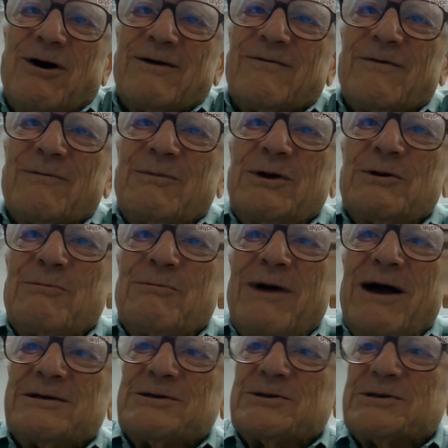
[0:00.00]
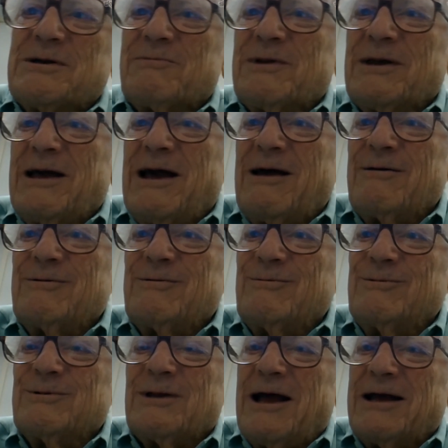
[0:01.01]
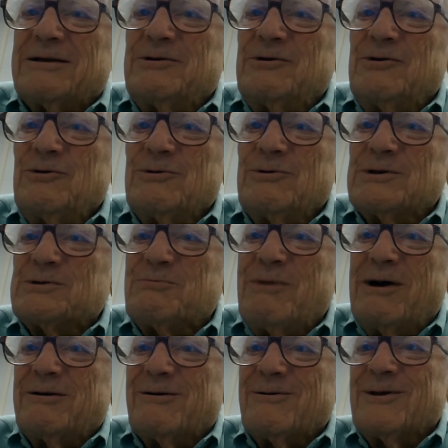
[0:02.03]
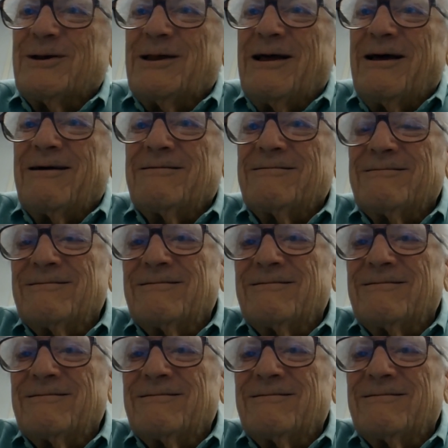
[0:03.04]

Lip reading: hard for me to imagine something I would like to do that's better than that.